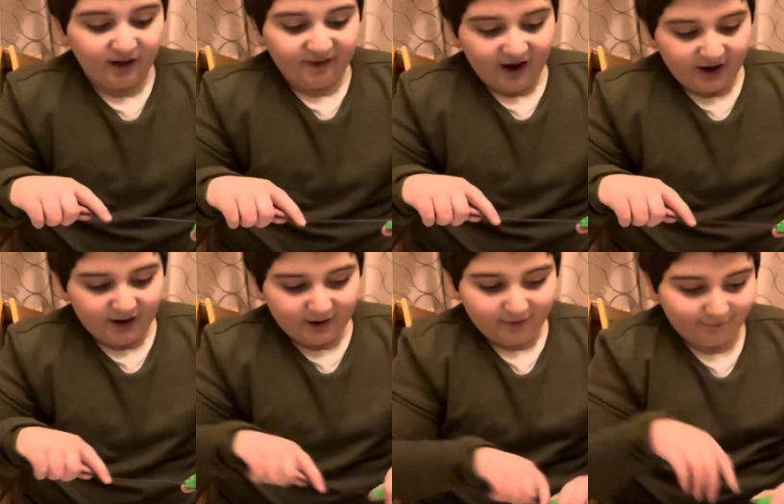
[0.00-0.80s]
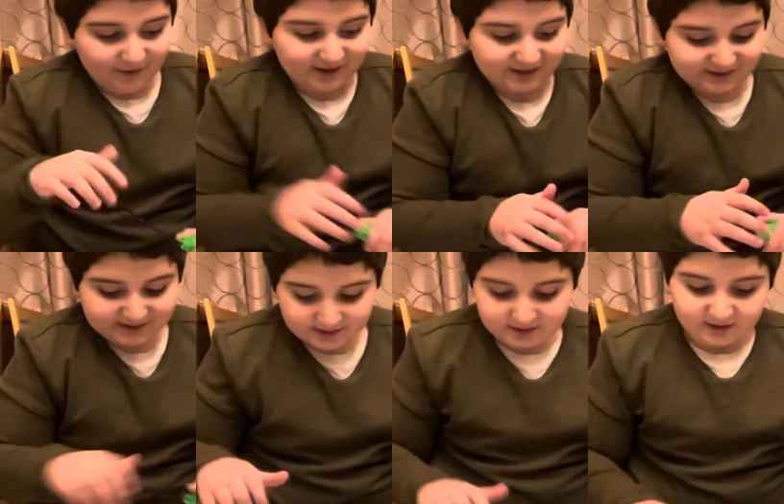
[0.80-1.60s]
that. It was
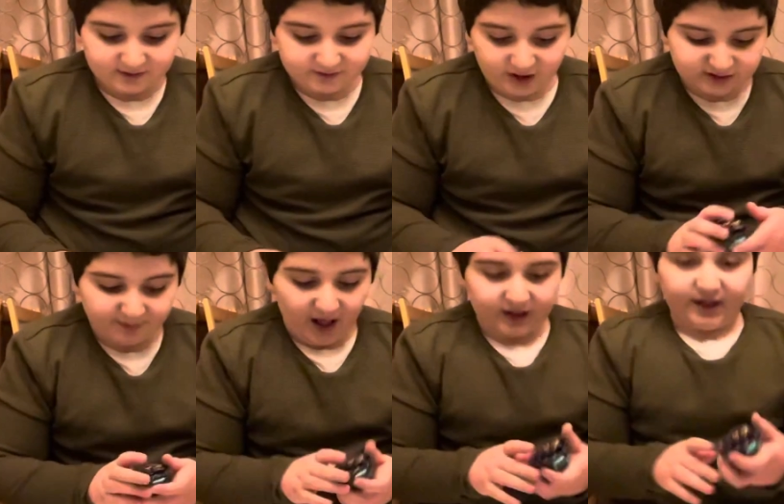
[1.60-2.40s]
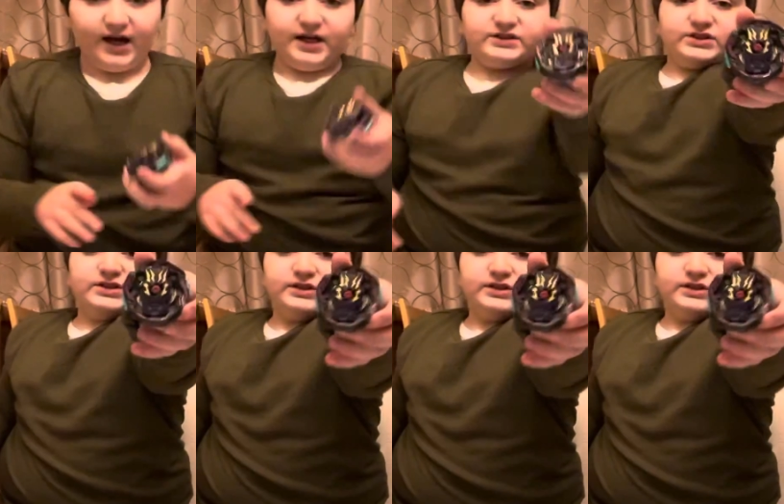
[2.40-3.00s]
just Balkesh